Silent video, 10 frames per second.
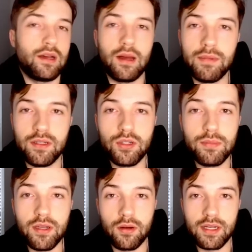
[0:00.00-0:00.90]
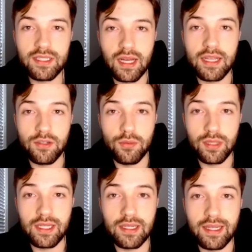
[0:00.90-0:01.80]
I mean, to be honest, I do
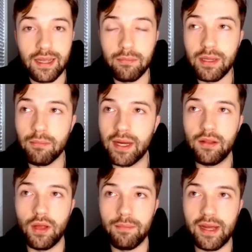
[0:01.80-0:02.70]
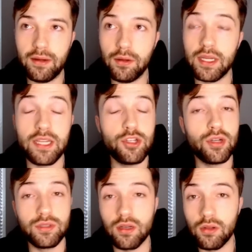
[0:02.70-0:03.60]
think he can be a Mike linebacker. He
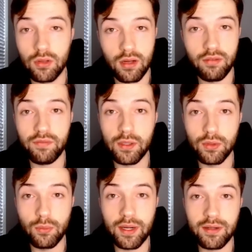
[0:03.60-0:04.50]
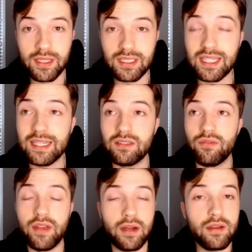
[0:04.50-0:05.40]
shows a lot of field awareness. He is
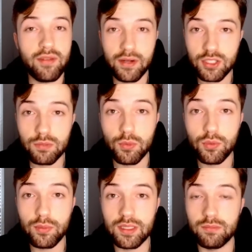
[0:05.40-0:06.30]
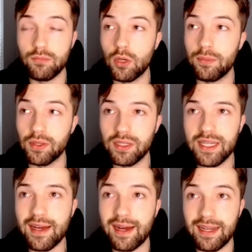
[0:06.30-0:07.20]
very, very smooth with his
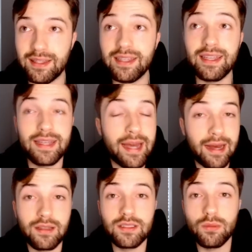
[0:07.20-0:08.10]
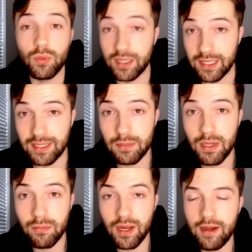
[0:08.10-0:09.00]
mobility. I think he has what it takes to be
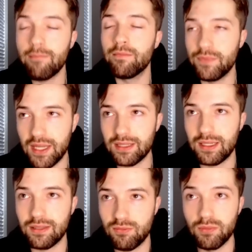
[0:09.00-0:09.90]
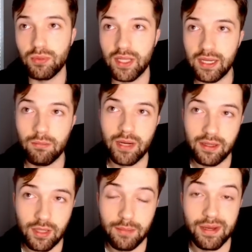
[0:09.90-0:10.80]
a Mike. Yes, he hasn't been playing a Mike
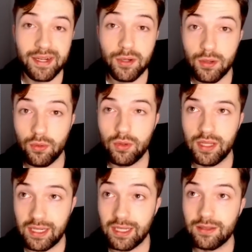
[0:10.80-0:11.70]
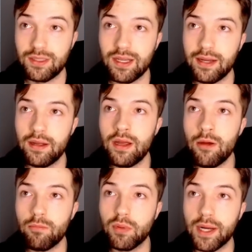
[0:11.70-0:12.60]
linebacker or like an inside,
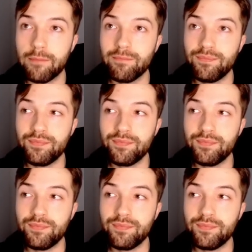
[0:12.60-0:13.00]
but